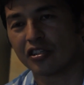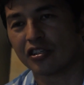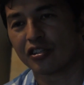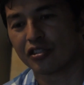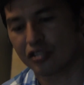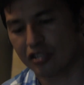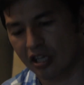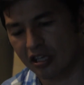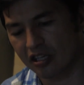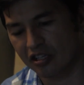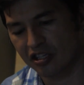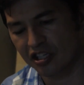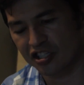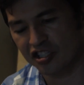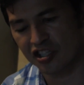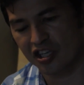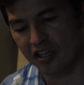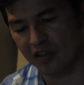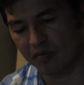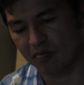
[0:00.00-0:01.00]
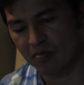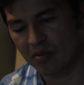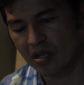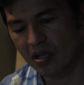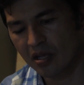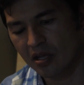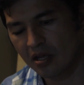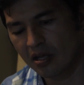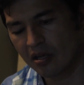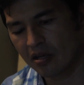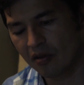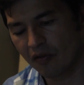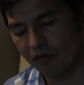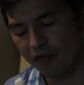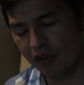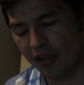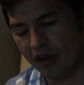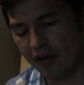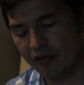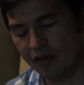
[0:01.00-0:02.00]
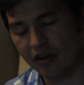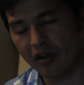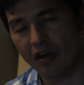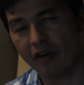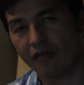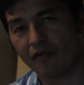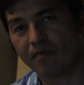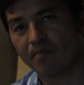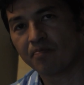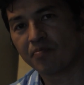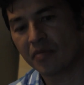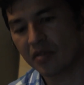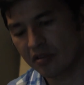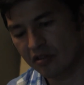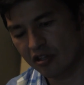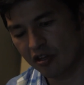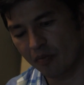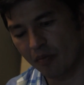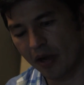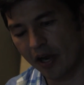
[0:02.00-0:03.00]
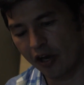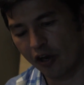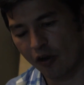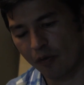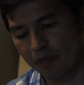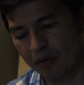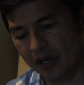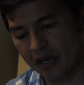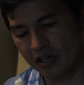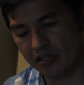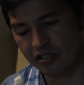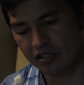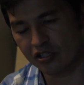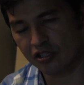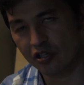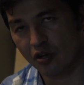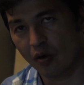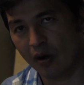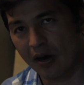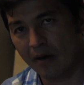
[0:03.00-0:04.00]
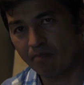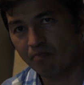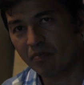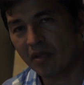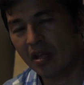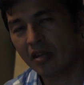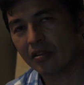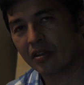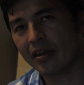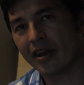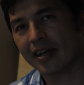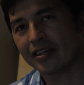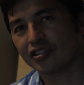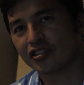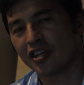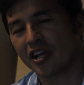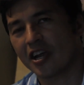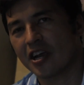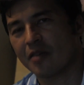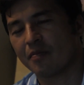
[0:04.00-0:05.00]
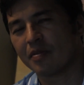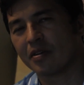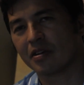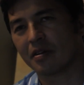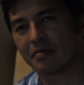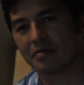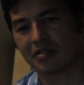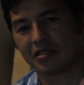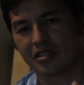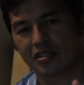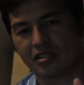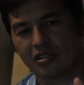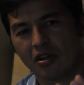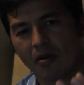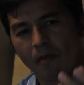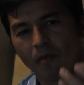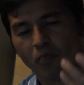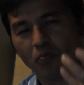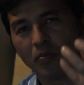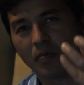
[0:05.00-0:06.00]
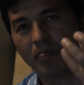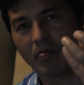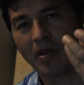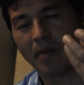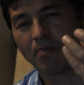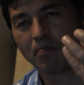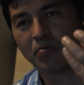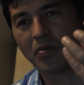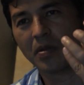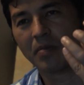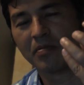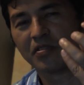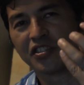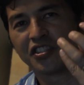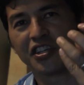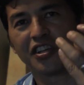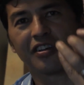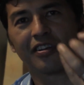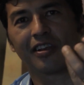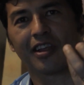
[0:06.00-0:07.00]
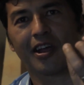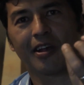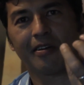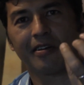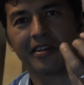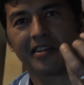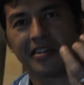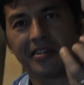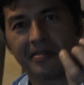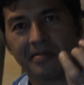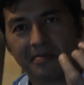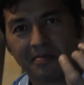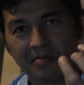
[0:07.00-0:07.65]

This is like a distinct flavoring of tomato, peanuts, and so on. The next day it becomes this singularity.